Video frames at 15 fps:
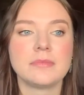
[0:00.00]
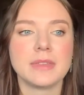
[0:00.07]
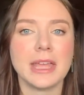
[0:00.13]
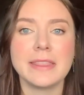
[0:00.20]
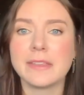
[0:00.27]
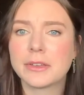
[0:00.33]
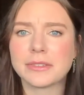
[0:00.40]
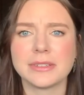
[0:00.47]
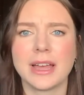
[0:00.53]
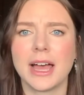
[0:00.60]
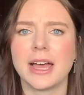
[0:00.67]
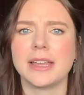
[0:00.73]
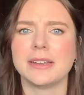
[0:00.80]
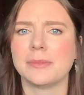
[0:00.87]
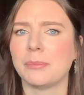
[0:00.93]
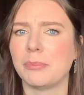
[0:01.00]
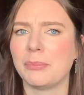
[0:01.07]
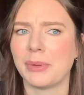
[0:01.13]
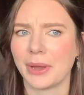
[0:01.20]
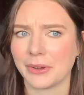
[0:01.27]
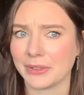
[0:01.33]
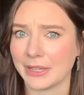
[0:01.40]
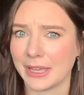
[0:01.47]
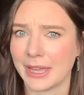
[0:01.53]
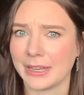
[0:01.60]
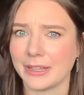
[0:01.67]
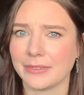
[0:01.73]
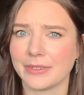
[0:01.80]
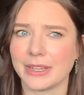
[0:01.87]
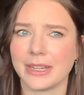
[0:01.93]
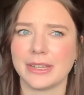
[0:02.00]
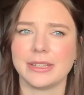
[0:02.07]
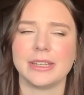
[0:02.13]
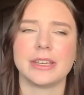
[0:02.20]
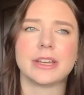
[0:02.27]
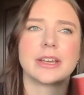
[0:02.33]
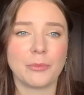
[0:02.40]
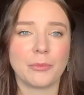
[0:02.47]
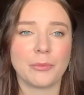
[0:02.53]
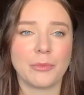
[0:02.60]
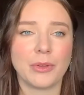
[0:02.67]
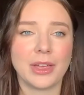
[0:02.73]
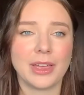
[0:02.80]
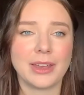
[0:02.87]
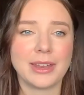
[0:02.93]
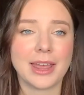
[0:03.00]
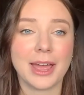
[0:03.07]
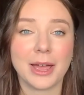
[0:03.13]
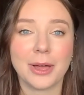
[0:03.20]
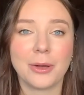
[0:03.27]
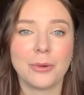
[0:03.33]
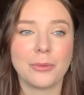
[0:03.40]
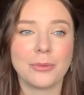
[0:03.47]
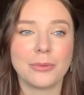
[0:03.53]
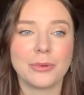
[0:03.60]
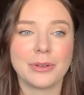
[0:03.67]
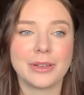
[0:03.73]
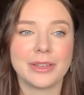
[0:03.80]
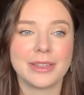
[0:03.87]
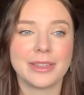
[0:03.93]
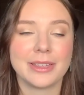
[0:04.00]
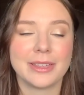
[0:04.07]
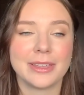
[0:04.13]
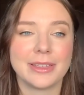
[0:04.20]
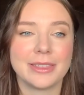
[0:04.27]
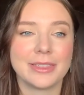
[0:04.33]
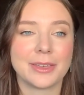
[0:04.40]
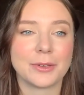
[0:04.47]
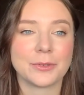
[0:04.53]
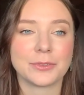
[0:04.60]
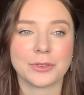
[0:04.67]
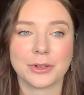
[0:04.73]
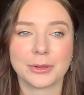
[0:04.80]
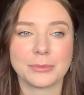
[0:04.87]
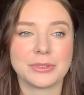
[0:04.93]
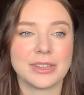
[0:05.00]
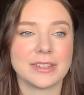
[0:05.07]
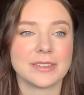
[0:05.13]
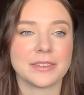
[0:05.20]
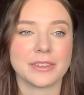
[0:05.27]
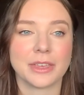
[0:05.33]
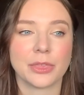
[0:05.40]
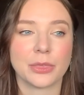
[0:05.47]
And there's not barely any of it in here. And how their circumstances like